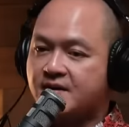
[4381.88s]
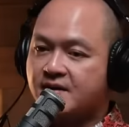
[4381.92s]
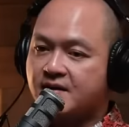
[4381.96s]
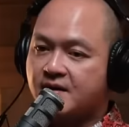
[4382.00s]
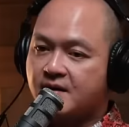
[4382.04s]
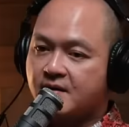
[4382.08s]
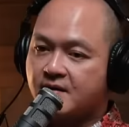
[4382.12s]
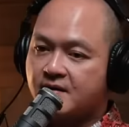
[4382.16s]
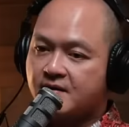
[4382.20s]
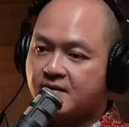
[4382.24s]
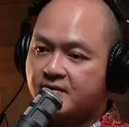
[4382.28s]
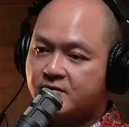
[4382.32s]
uh,
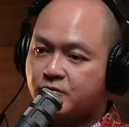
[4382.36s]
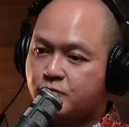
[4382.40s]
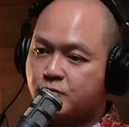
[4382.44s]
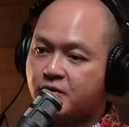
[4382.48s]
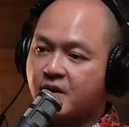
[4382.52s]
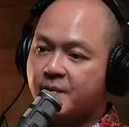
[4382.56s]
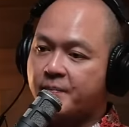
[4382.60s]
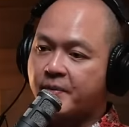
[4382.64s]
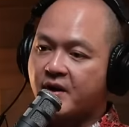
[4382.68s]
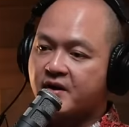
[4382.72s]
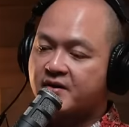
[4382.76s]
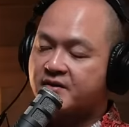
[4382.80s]
uh, to
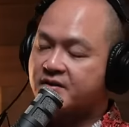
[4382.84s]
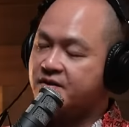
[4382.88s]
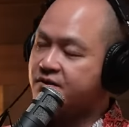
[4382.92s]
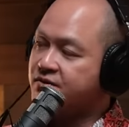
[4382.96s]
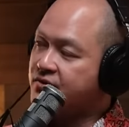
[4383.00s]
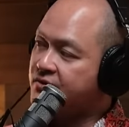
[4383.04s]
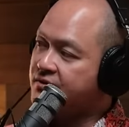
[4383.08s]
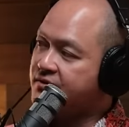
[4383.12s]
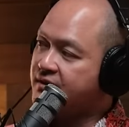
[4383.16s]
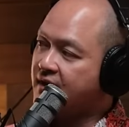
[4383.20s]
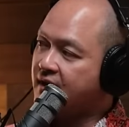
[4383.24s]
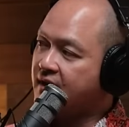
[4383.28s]
the
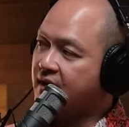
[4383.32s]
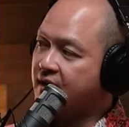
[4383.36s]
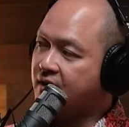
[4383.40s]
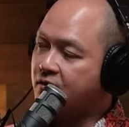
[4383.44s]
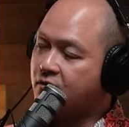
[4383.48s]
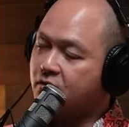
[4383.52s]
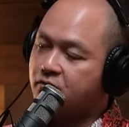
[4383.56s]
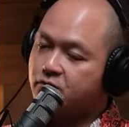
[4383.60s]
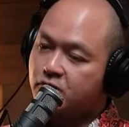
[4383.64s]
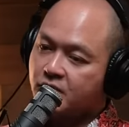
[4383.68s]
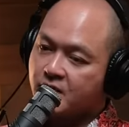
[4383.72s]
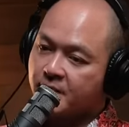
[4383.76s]
politicians that they
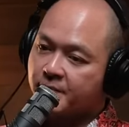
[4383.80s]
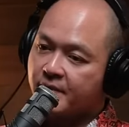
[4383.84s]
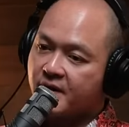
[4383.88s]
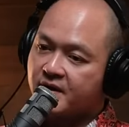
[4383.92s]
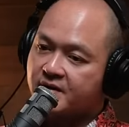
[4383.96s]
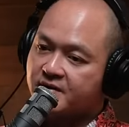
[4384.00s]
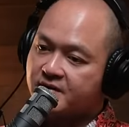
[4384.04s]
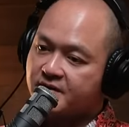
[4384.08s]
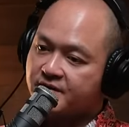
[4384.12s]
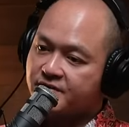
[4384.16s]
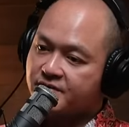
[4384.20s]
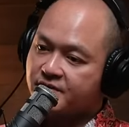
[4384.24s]
know, to the
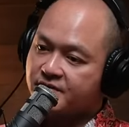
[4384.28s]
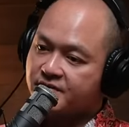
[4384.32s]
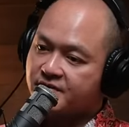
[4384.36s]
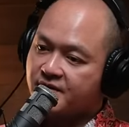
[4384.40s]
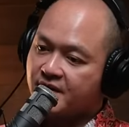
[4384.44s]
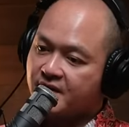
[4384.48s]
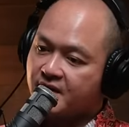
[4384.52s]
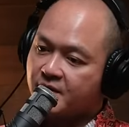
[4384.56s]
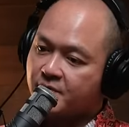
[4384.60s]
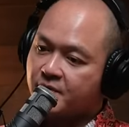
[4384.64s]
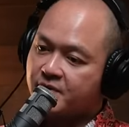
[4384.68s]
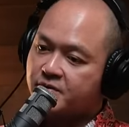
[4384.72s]
politicians
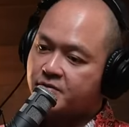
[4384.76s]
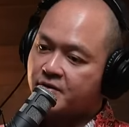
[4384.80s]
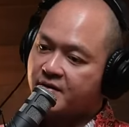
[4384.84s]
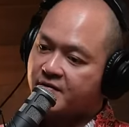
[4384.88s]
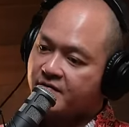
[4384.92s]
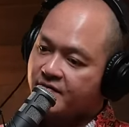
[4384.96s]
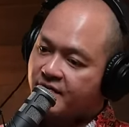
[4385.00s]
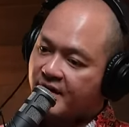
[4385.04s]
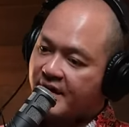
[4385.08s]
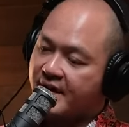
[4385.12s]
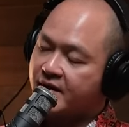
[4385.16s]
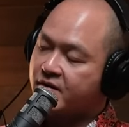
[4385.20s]
that they want to
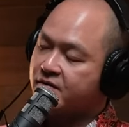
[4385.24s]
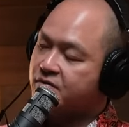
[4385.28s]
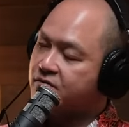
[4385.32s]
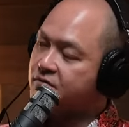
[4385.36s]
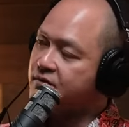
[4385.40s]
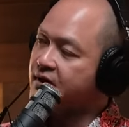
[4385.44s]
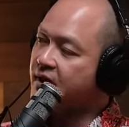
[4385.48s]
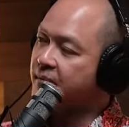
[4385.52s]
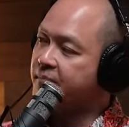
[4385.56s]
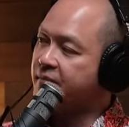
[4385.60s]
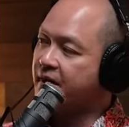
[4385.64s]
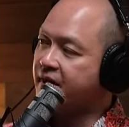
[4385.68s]
invite onto
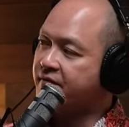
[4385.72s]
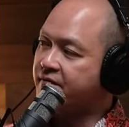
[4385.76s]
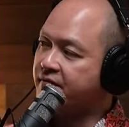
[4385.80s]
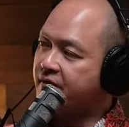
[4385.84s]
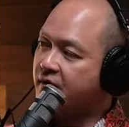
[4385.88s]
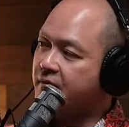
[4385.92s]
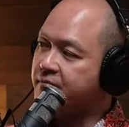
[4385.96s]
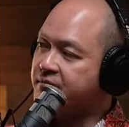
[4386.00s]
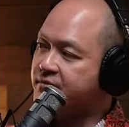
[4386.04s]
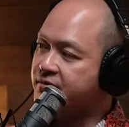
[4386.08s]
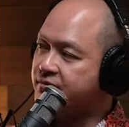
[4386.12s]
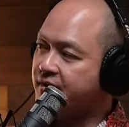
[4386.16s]
their
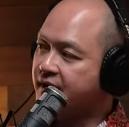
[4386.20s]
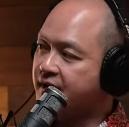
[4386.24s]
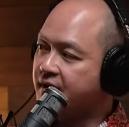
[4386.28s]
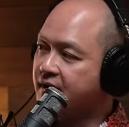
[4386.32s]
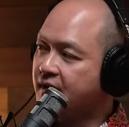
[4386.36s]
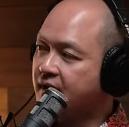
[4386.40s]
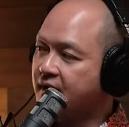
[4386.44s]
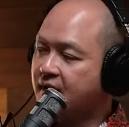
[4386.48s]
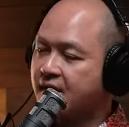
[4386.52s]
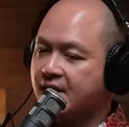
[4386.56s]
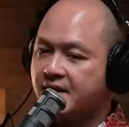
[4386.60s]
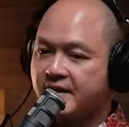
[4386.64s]
platforms, right?
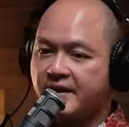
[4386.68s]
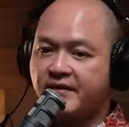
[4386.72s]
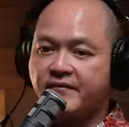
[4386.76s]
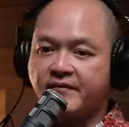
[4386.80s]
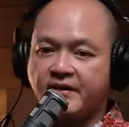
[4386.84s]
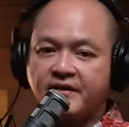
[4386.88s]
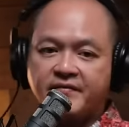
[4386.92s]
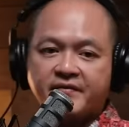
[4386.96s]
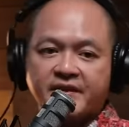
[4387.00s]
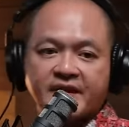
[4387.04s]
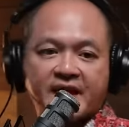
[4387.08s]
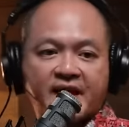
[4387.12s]
Yeah. E
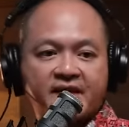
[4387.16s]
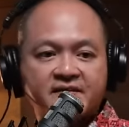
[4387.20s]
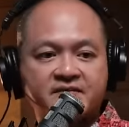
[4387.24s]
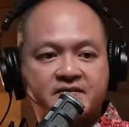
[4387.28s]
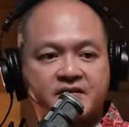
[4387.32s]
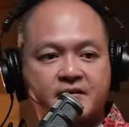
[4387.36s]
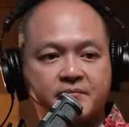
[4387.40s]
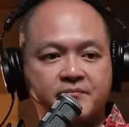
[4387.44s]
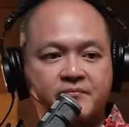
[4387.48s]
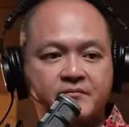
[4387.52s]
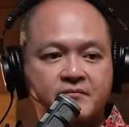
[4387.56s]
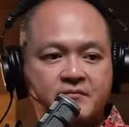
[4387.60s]
even ask
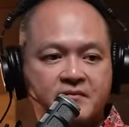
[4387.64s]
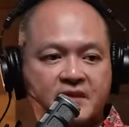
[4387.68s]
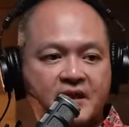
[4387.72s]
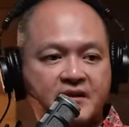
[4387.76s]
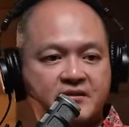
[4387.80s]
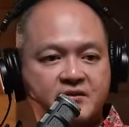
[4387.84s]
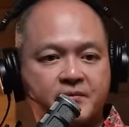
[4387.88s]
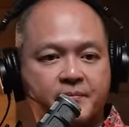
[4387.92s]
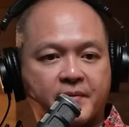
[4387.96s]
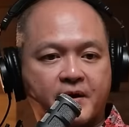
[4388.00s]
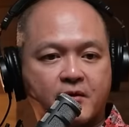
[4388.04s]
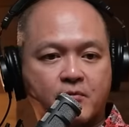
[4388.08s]
them
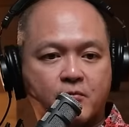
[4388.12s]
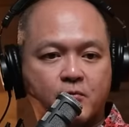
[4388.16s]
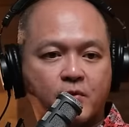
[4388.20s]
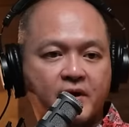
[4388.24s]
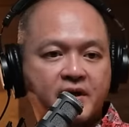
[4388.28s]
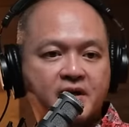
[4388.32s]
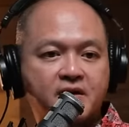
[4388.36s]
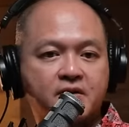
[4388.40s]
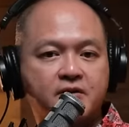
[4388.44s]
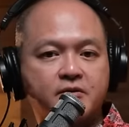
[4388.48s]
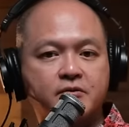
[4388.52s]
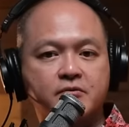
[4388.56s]
things about
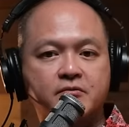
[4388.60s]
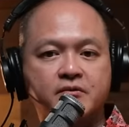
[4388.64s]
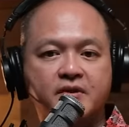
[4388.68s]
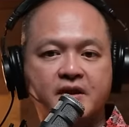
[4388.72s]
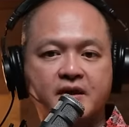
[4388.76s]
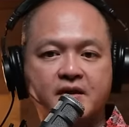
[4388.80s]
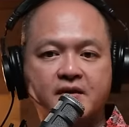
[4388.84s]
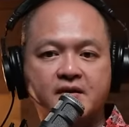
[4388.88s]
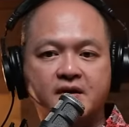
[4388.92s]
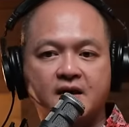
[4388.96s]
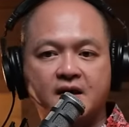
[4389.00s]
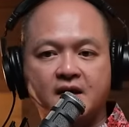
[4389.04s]
what do you
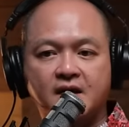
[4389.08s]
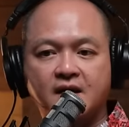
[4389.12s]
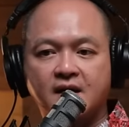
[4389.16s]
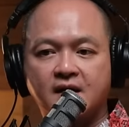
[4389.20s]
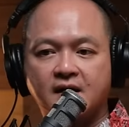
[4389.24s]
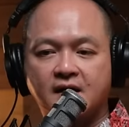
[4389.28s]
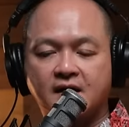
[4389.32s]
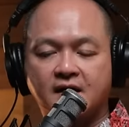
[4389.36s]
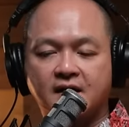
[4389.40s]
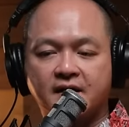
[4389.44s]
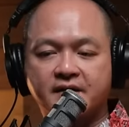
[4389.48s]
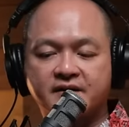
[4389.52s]
think
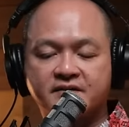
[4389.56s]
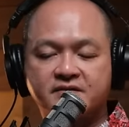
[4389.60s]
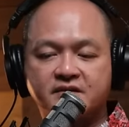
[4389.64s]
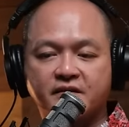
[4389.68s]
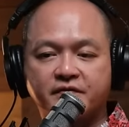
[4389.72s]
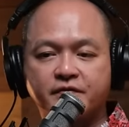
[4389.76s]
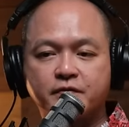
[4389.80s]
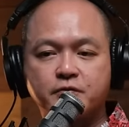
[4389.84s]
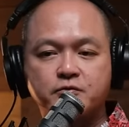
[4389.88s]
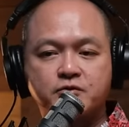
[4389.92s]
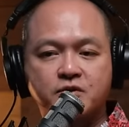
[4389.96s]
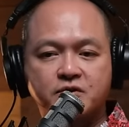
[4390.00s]
uh, is the
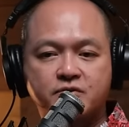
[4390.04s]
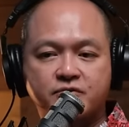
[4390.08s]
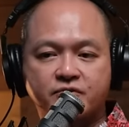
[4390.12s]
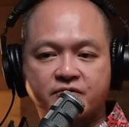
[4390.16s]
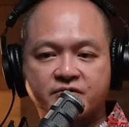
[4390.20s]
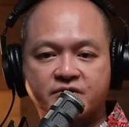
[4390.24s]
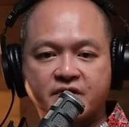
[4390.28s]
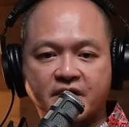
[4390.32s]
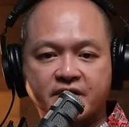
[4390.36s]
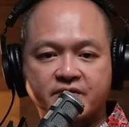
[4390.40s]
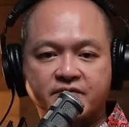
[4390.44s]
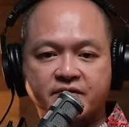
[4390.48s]
future
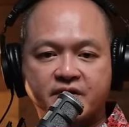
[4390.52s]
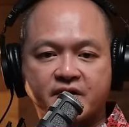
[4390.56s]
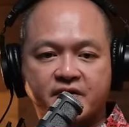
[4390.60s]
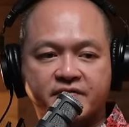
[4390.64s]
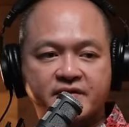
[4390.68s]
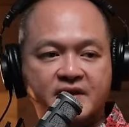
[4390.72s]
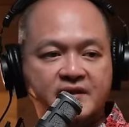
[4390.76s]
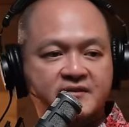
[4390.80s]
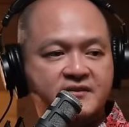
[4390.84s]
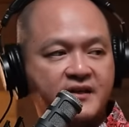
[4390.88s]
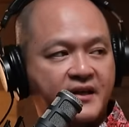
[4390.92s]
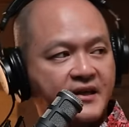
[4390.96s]
trajectory of
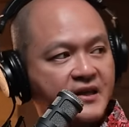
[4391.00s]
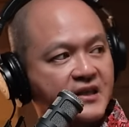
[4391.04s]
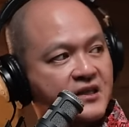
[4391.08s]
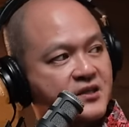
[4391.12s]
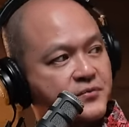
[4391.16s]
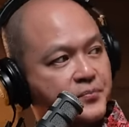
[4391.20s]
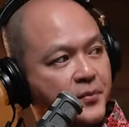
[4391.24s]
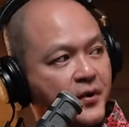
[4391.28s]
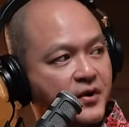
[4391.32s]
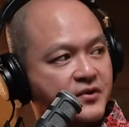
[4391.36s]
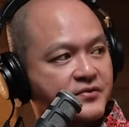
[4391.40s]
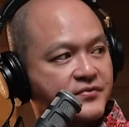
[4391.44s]
things like
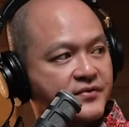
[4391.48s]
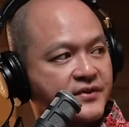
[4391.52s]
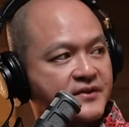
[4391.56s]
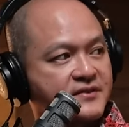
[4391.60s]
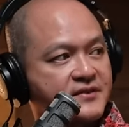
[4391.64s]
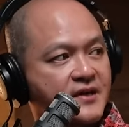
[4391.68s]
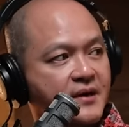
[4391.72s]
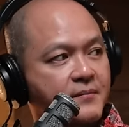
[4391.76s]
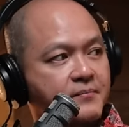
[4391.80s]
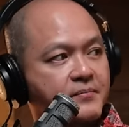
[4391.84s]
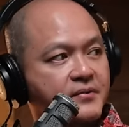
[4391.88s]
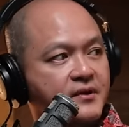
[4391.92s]
esports, for
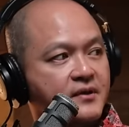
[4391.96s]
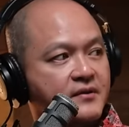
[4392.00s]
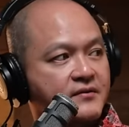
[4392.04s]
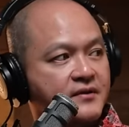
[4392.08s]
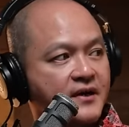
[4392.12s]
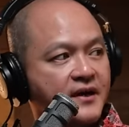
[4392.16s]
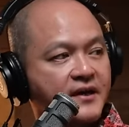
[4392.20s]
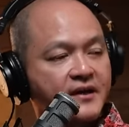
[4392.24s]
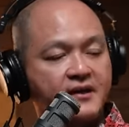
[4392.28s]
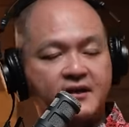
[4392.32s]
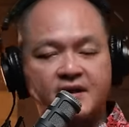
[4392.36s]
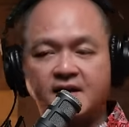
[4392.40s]
example,
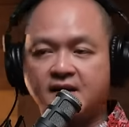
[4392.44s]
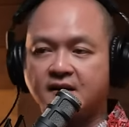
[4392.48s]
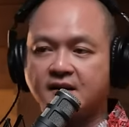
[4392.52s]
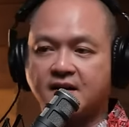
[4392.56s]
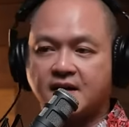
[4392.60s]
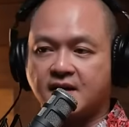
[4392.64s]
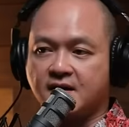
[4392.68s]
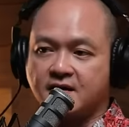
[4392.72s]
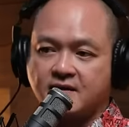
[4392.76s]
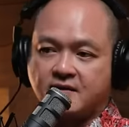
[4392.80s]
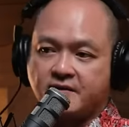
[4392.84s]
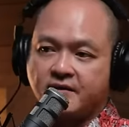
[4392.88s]
right?
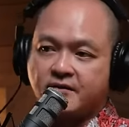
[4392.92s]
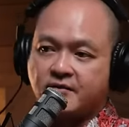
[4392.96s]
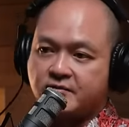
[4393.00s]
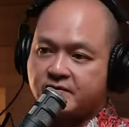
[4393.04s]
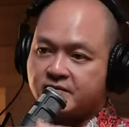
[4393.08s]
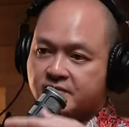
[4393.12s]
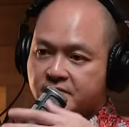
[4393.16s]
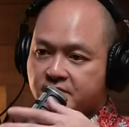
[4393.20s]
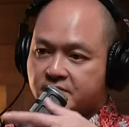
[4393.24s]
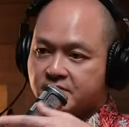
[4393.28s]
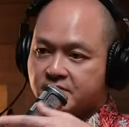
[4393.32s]
Uh, you know,